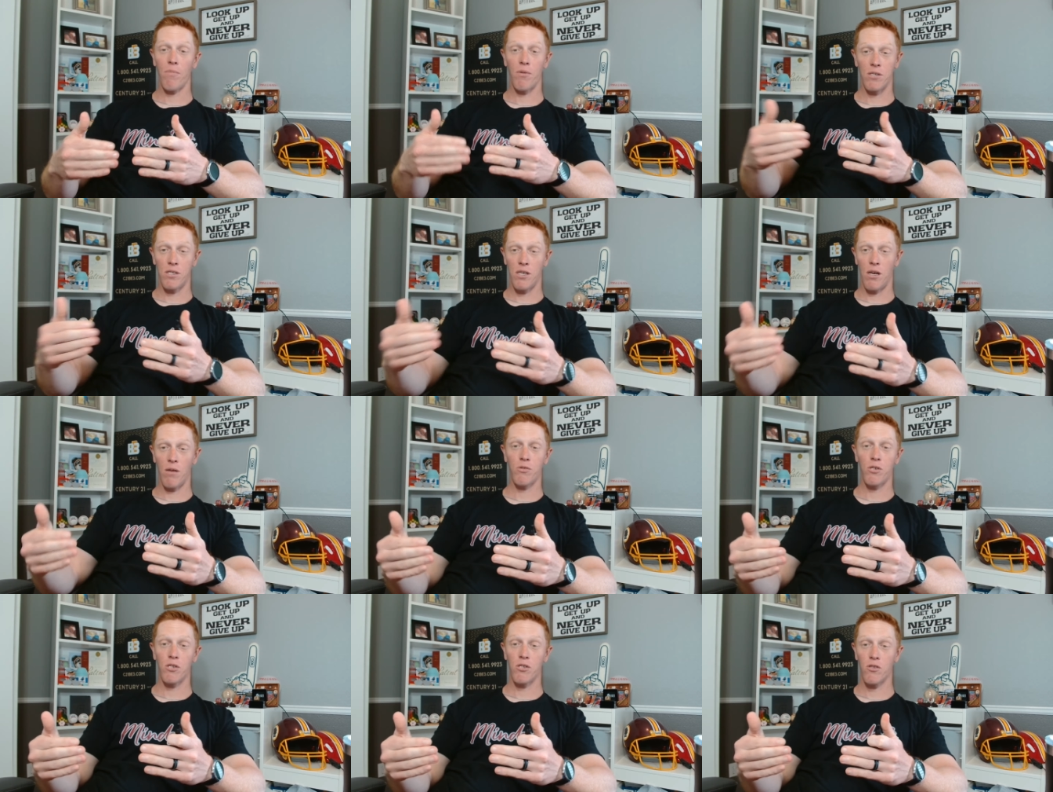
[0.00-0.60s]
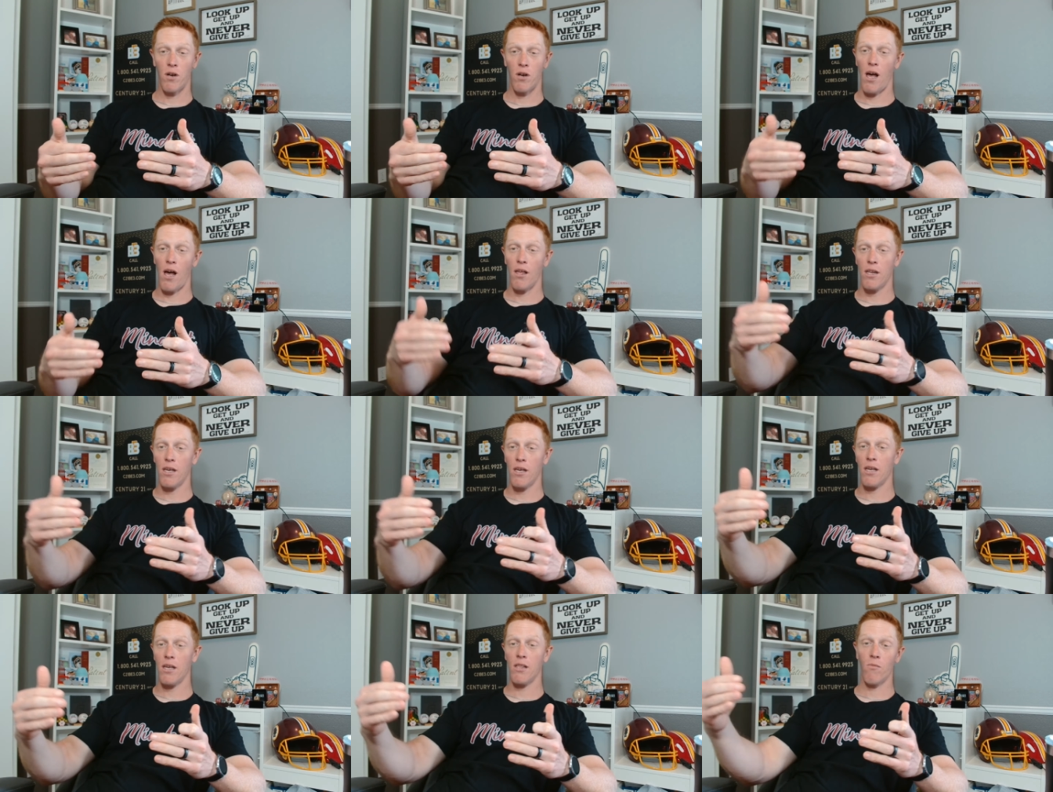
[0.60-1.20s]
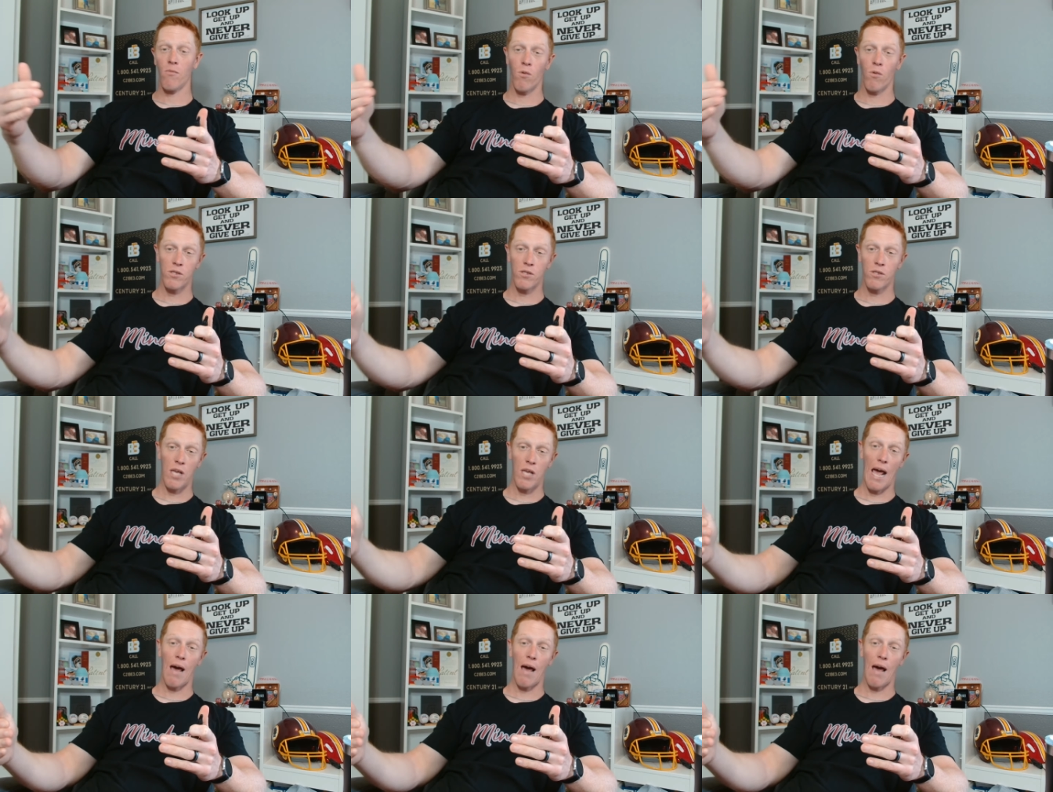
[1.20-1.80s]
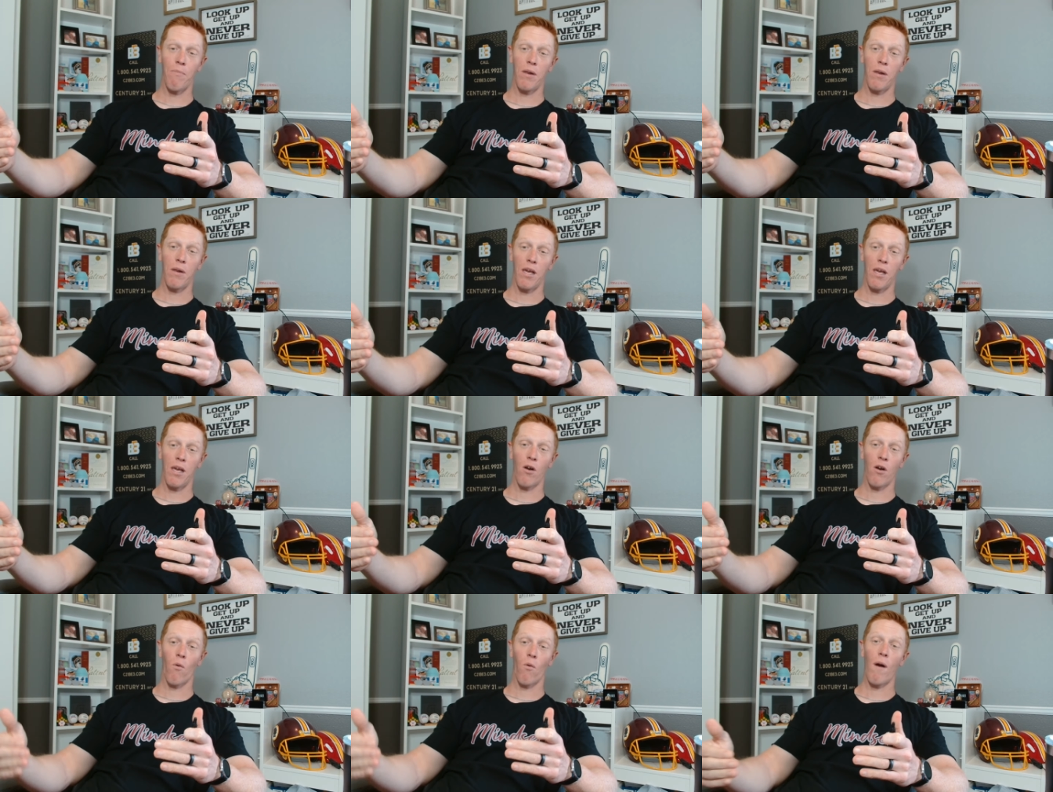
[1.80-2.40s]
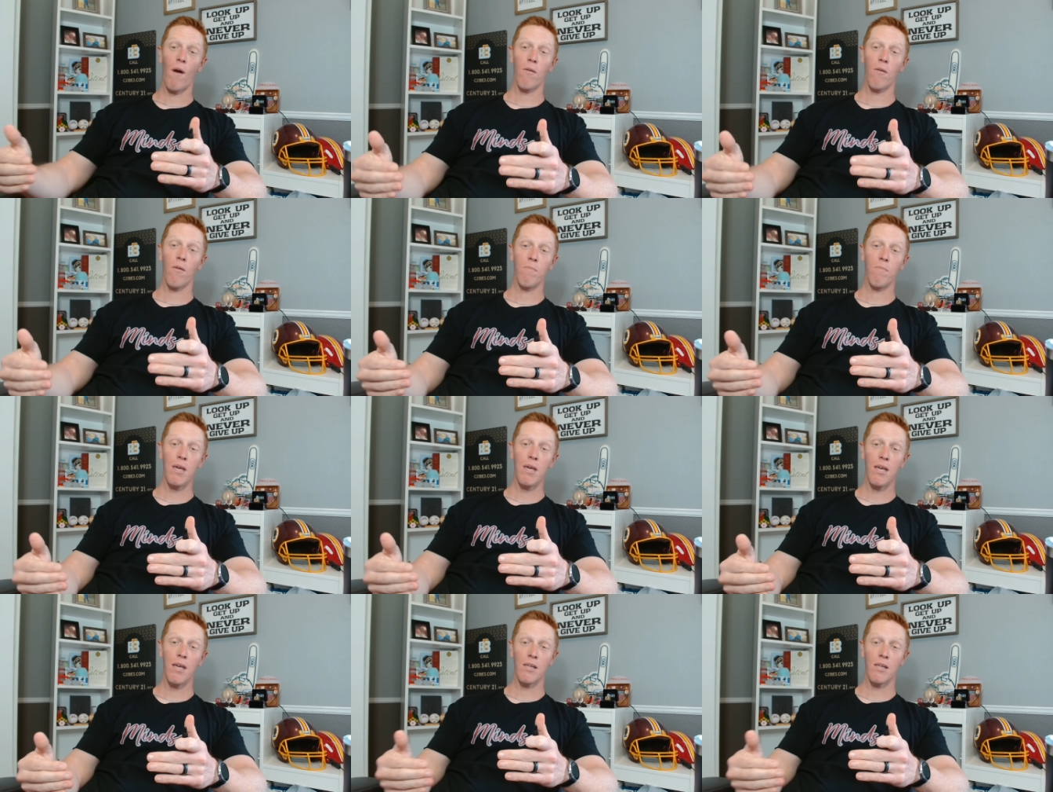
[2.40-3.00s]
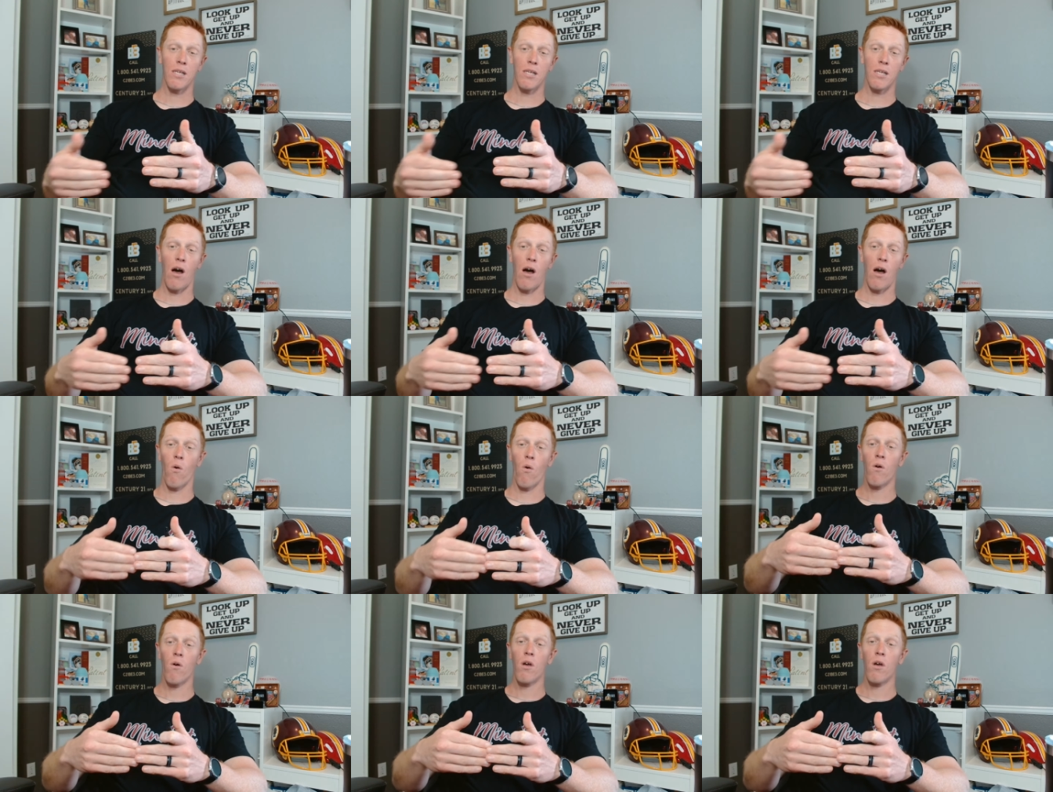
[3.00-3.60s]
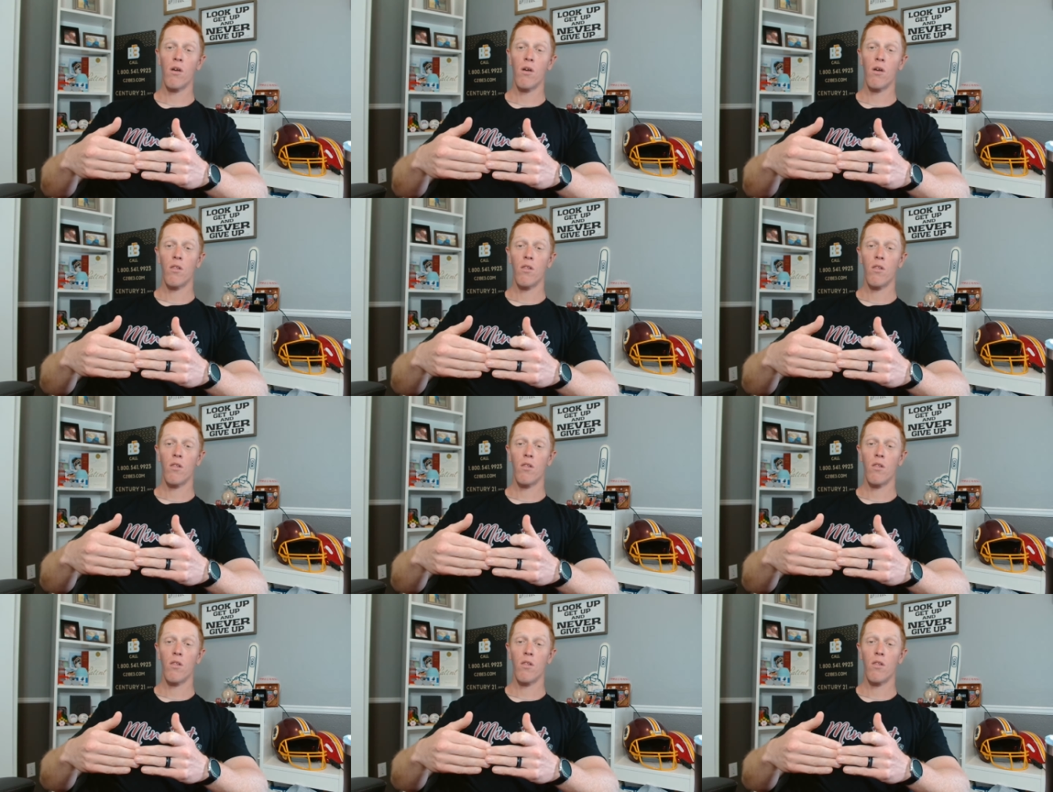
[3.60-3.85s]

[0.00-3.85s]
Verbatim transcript: Perception's reality, and what's happening around me is how